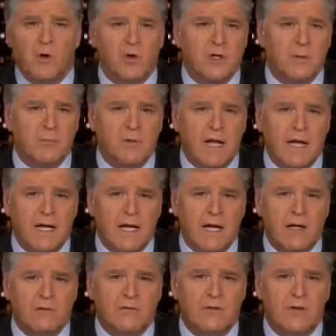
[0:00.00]
wanted, rolling
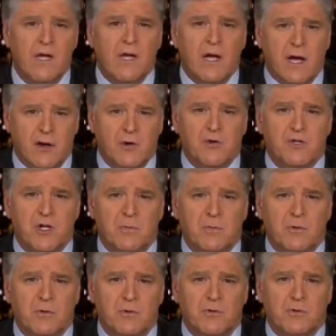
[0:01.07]
blackouts,
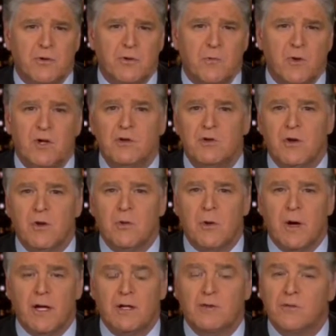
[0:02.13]
energy-producing
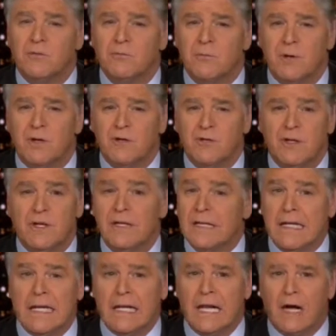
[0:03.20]
wind turbines are
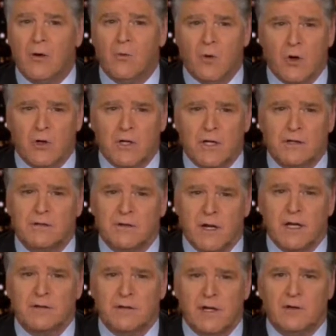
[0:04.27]
freezing, not
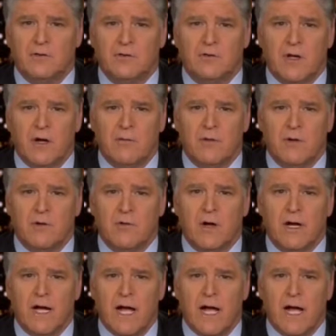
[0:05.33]
working. Tonight, Texas Governor